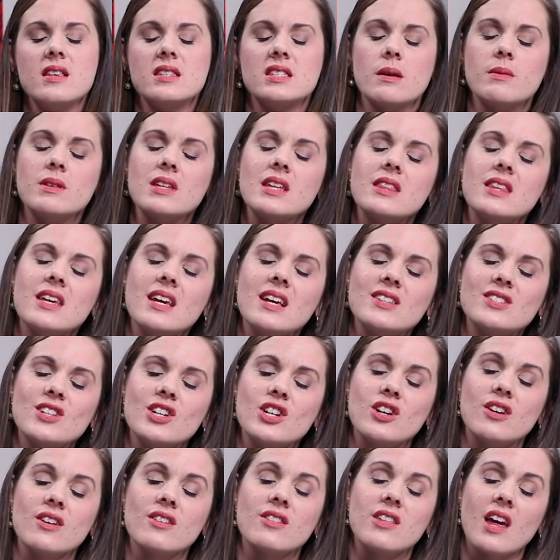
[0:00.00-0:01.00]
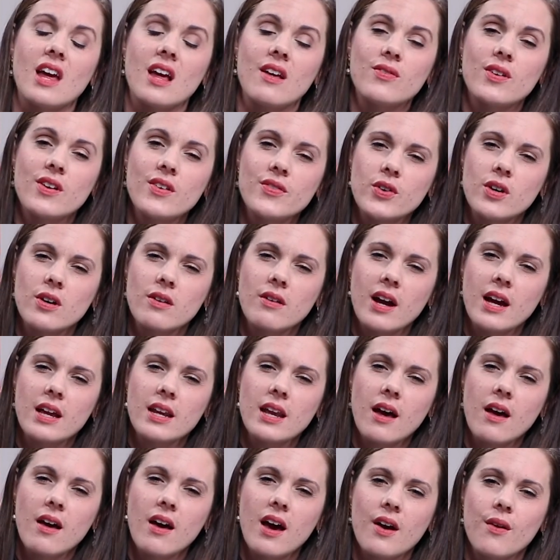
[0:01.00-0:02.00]
some of the things that you're thankful for right
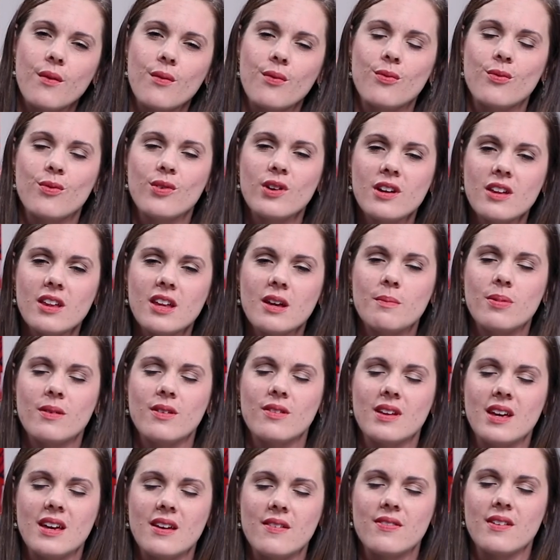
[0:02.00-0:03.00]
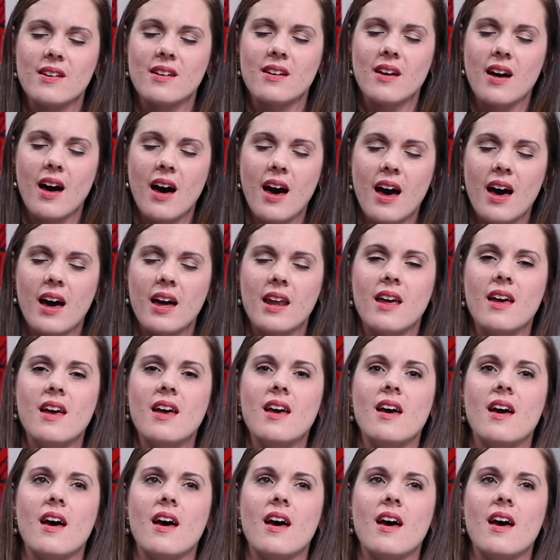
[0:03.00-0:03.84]
now, I really believe that God